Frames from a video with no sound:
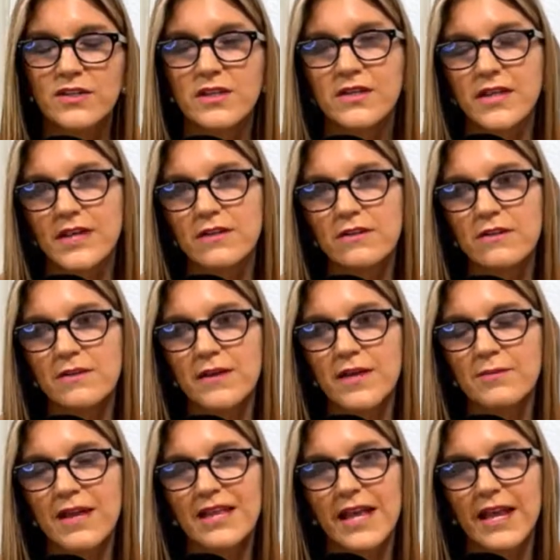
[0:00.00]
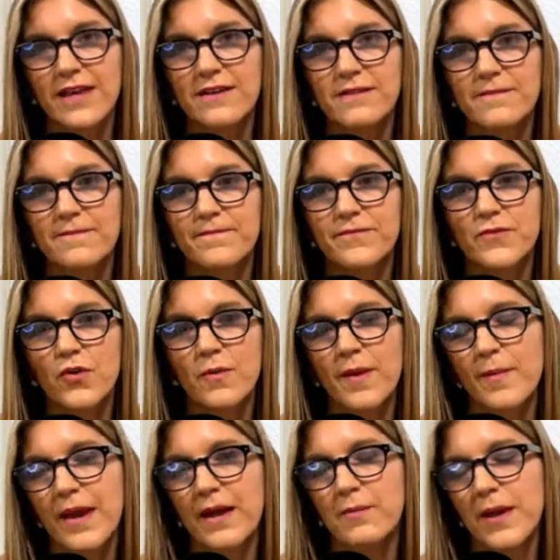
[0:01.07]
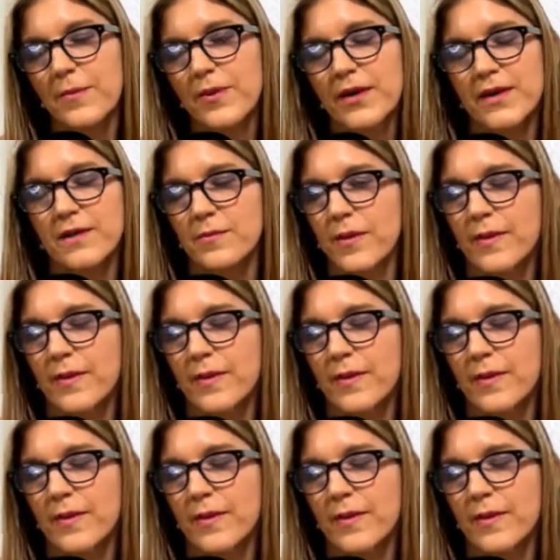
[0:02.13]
a needle in my leg or my back, my butt,